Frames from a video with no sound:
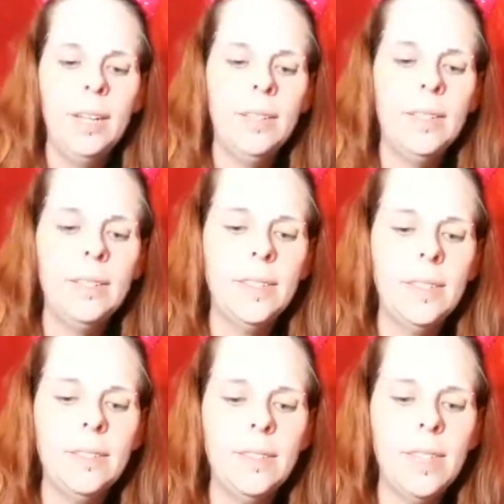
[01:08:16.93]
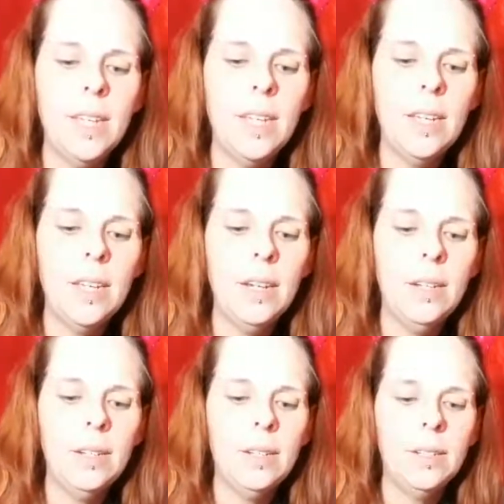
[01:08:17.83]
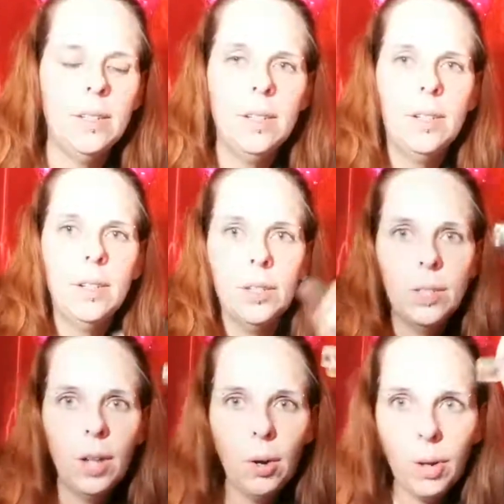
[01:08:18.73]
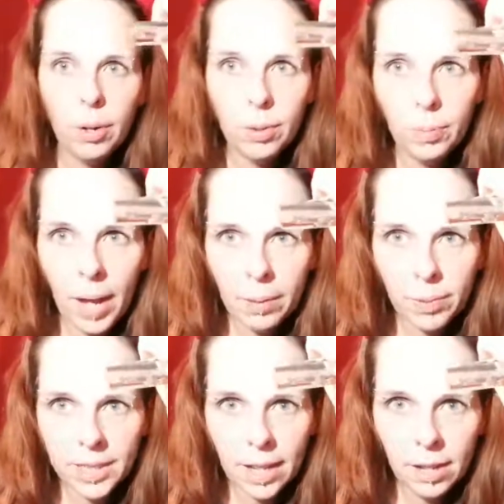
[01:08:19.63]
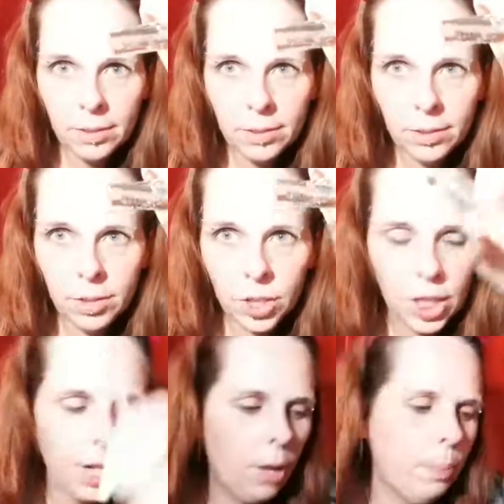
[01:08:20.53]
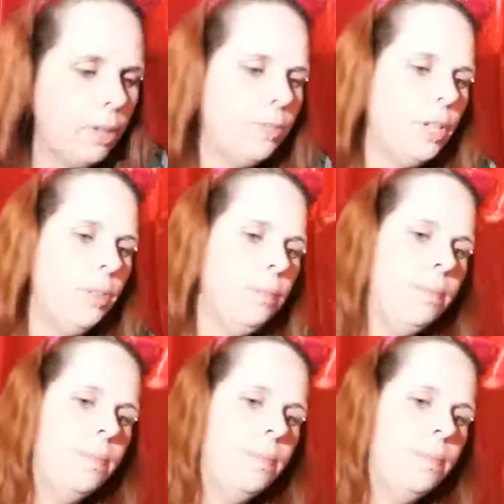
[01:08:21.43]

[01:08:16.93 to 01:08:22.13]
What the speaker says: This is the Coco Mademoiselle Chanel perfume.